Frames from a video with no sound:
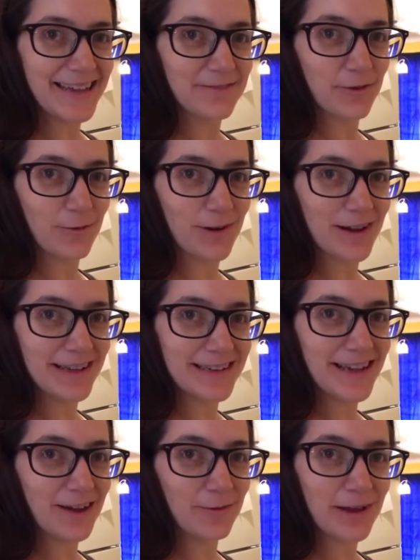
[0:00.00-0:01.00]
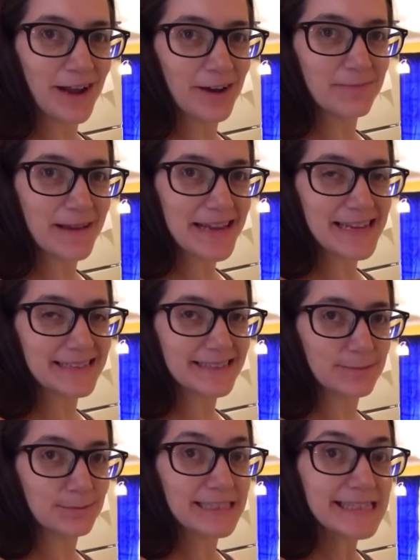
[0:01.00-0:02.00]
Hey everyone, we are making
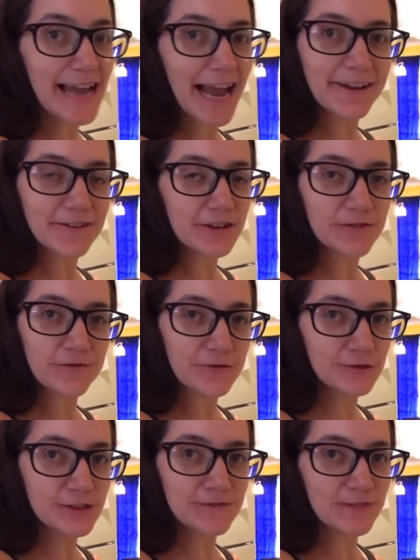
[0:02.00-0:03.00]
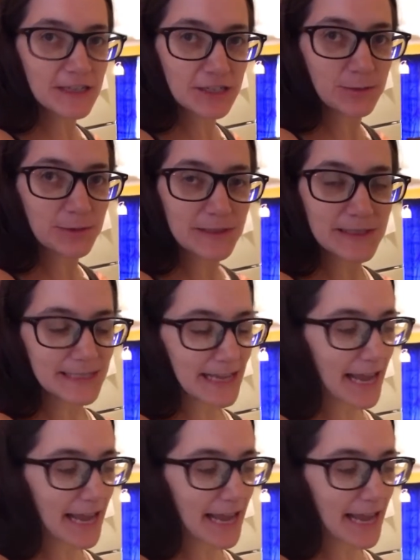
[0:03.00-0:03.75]
some dehydrated fruits and vegetables